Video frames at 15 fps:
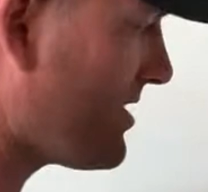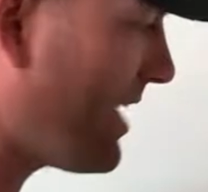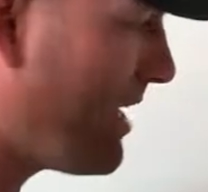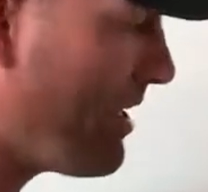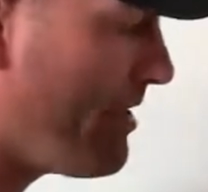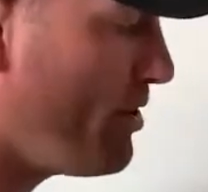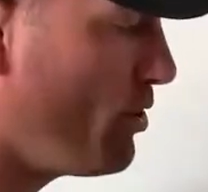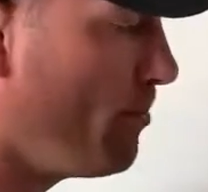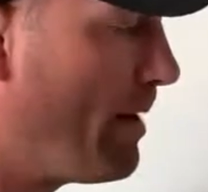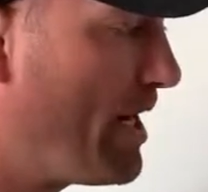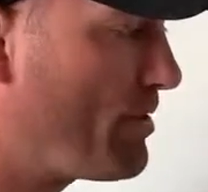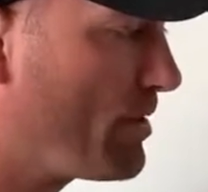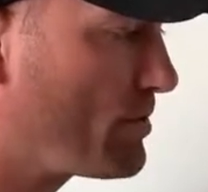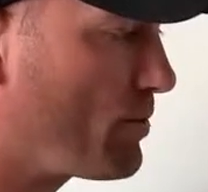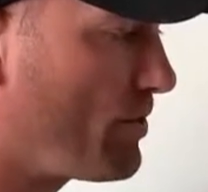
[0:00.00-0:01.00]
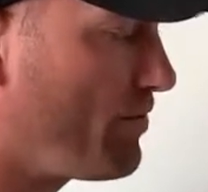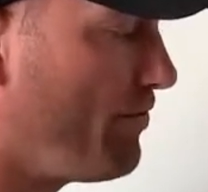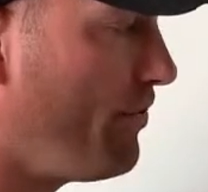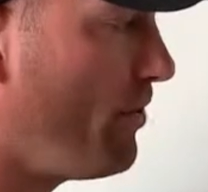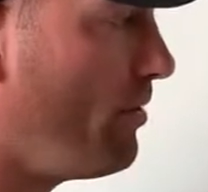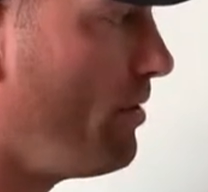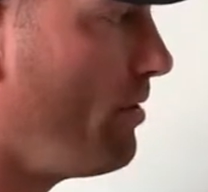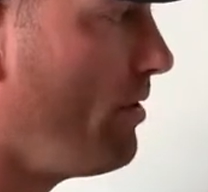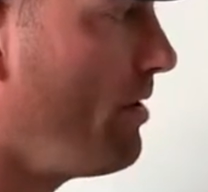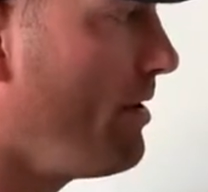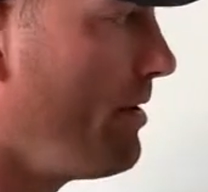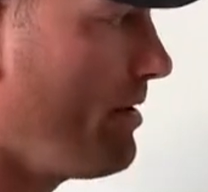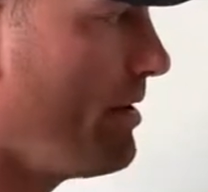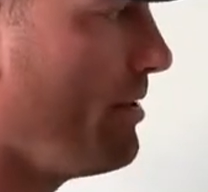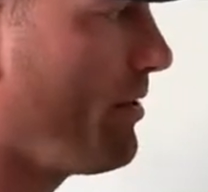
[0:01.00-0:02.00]
say your matrix was
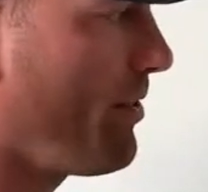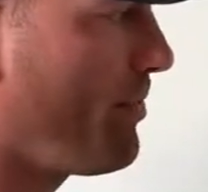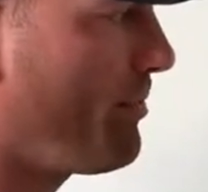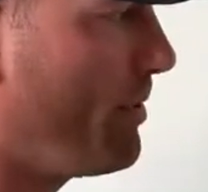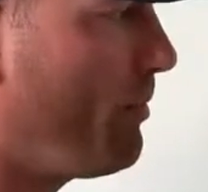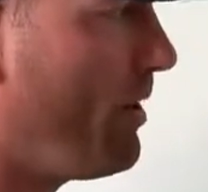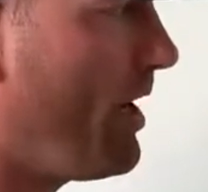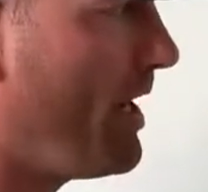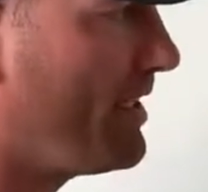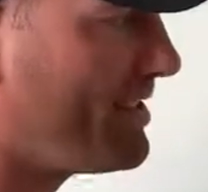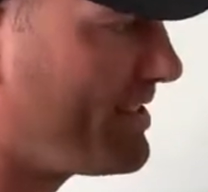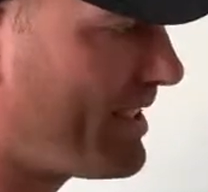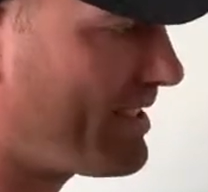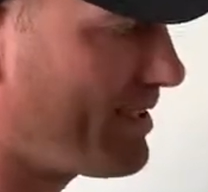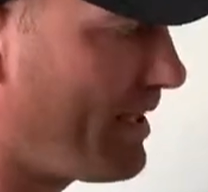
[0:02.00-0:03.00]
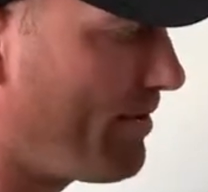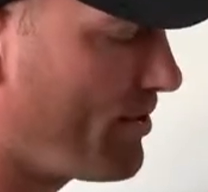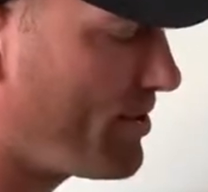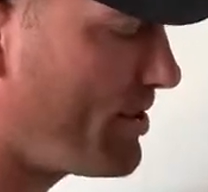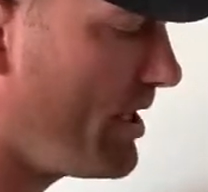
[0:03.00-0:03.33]
full, 3 wide, 6 levels